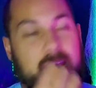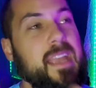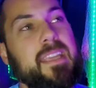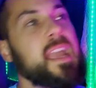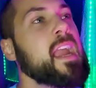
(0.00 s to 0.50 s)

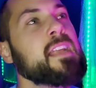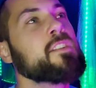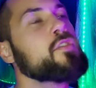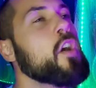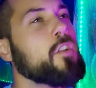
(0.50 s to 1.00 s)
It
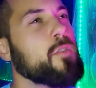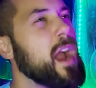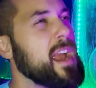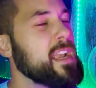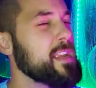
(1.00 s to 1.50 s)
gained
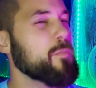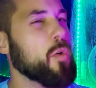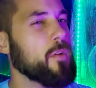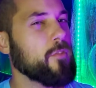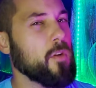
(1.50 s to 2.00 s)
notoriety
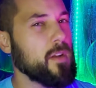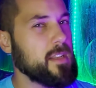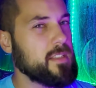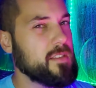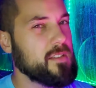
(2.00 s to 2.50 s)
more for
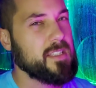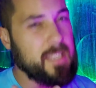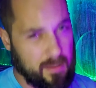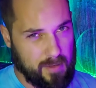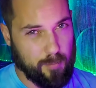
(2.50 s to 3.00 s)
its
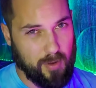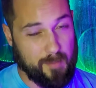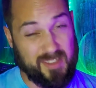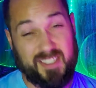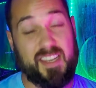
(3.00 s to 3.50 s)
silly
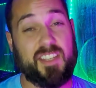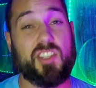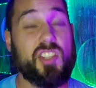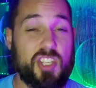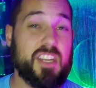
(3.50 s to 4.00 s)
premise and its
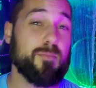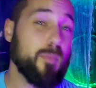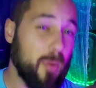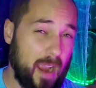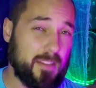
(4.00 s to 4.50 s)
cheap
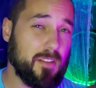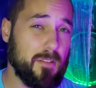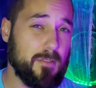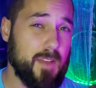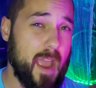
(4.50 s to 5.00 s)

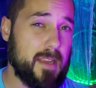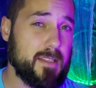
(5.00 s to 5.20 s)
practical effects.